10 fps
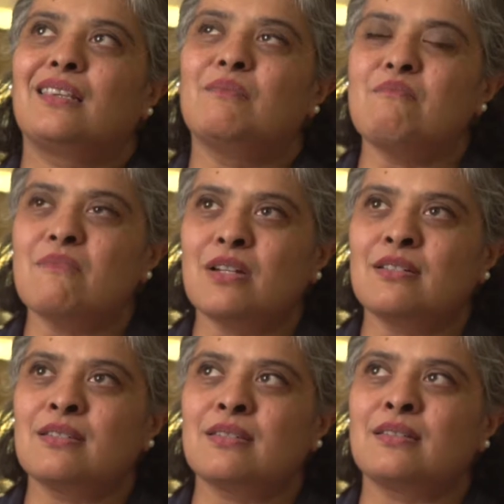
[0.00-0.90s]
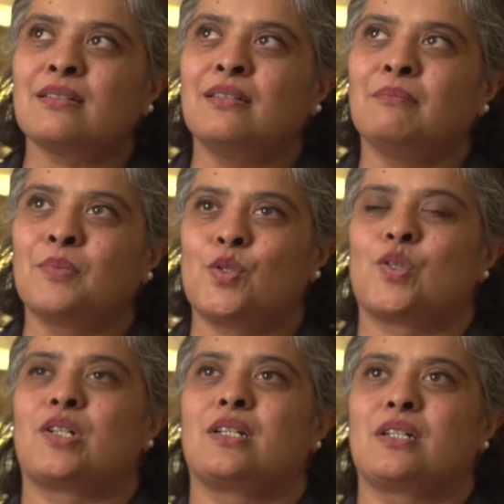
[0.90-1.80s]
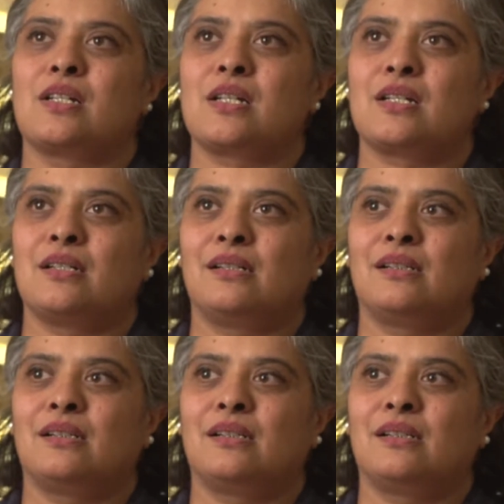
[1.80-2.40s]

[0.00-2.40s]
The most important